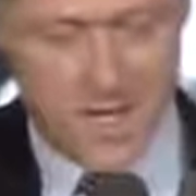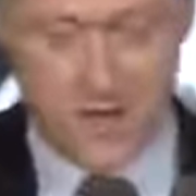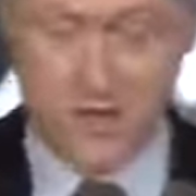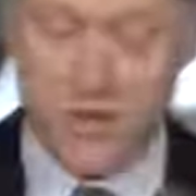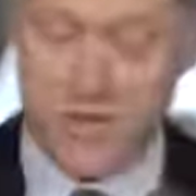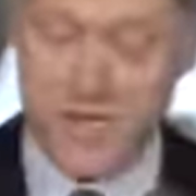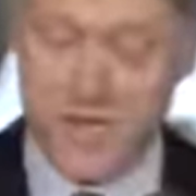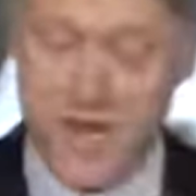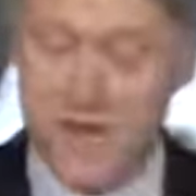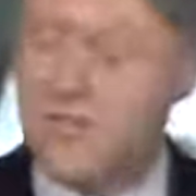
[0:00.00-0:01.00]
The University
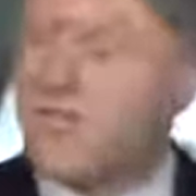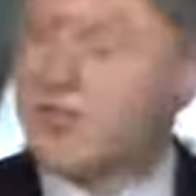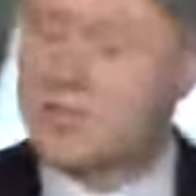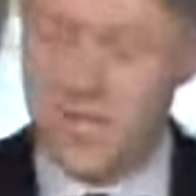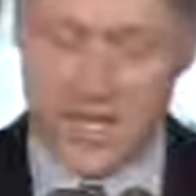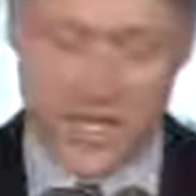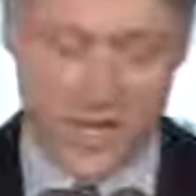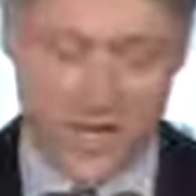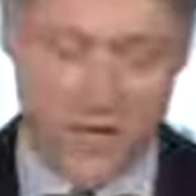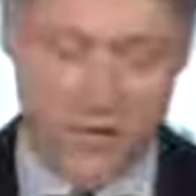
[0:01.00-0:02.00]
of California at San
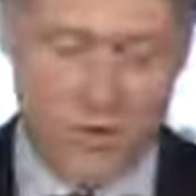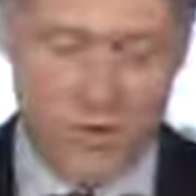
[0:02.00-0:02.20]
Diego will